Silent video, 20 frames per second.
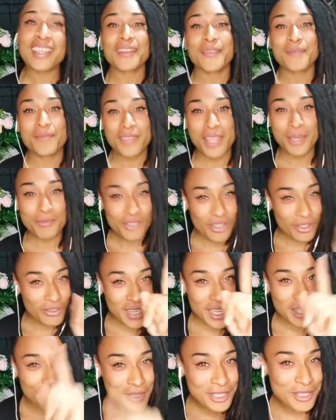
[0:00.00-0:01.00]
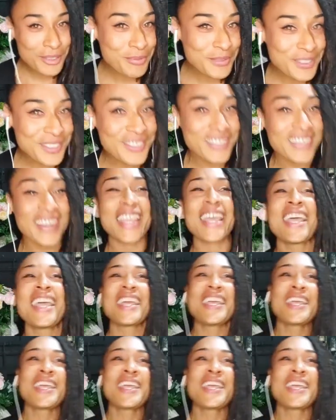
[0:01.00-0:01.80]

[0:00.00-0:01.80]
I'm sorry, I'm not supposed to cry.